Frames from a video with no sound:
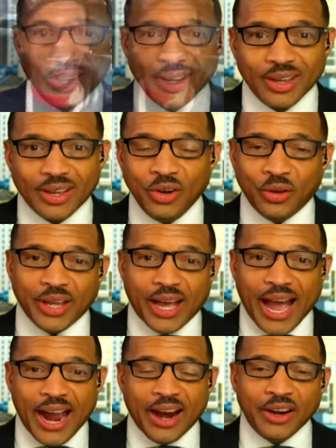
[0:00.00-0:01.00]
you know the
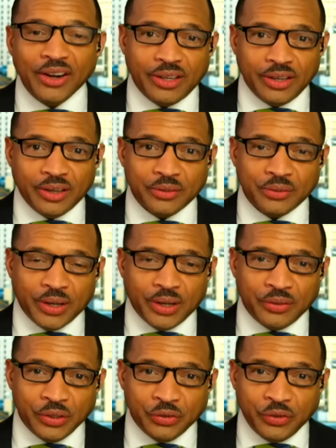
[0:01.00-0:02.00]
irony of
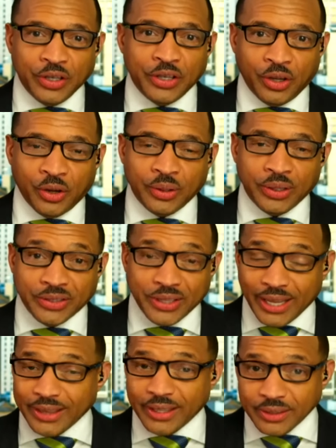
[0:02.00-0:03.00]
of his video is
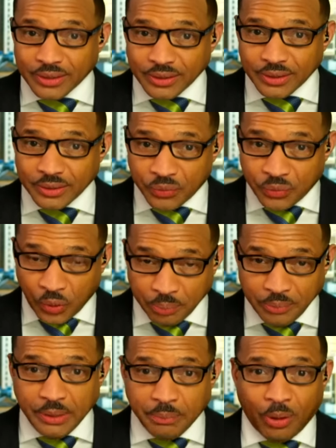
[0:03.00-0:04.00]
that for
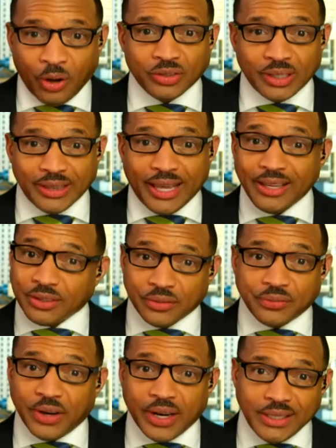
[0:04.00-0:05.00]
me personally, that's the
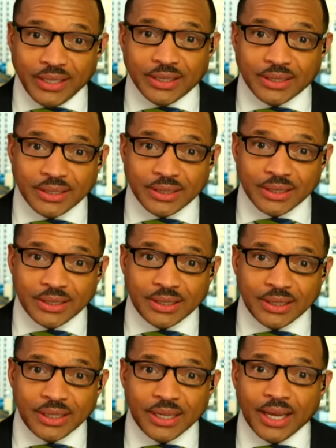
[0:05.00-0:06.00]
funniest
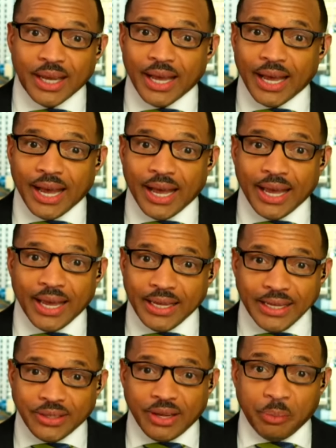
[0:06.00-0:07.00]

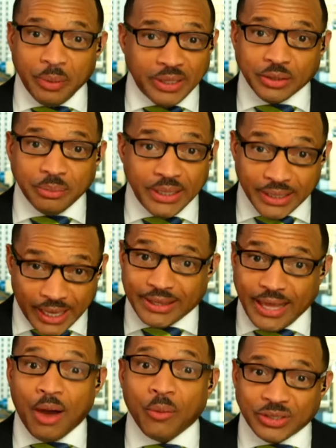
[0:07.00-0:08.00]
he's ever been to me. Like
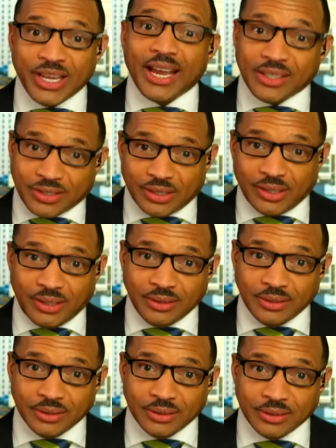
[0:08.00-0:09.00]
that was actually
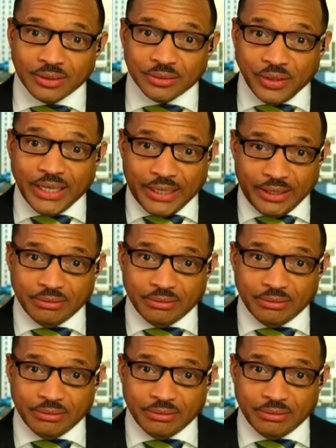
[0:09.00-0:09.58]
funny.